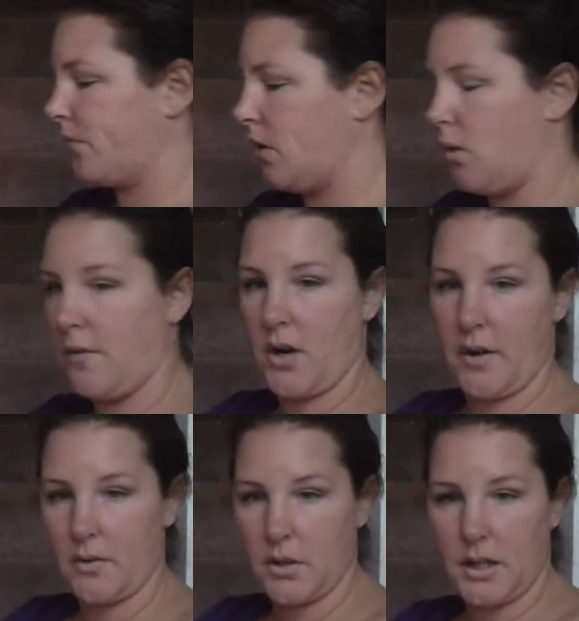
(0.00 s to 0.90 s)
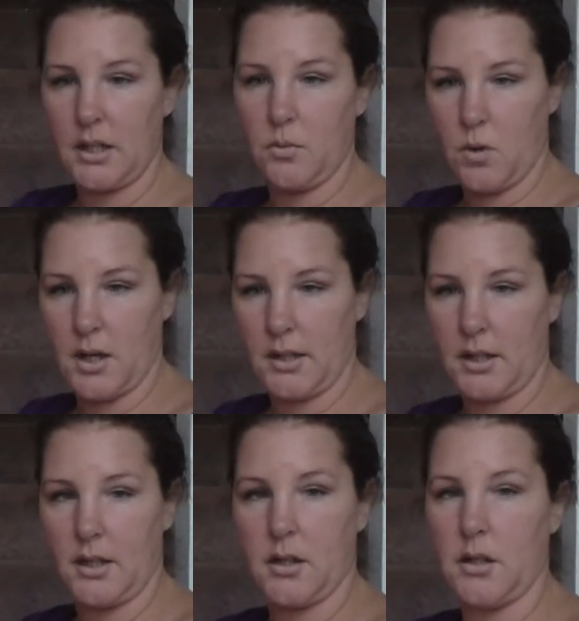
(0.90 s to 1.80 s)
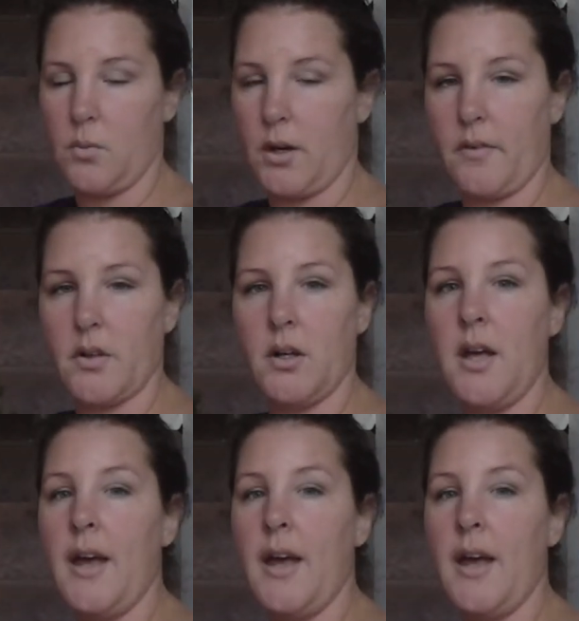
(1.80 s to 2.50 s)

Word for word: whatever evergreen you want in here, whatever.